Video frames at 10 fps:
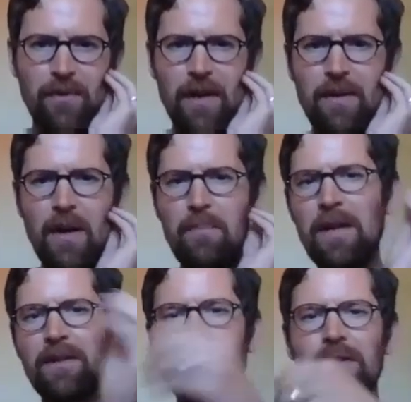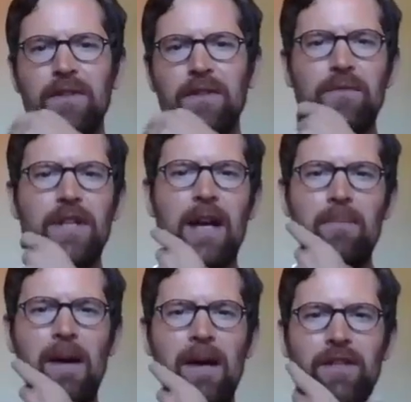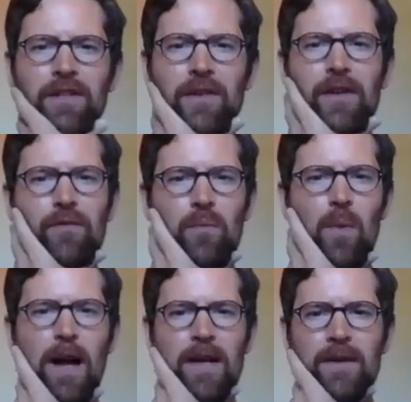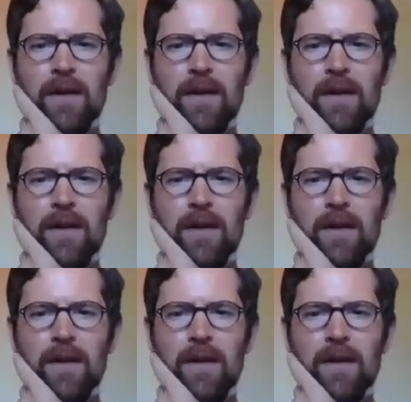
and make the sort of time pass in a sort of different way,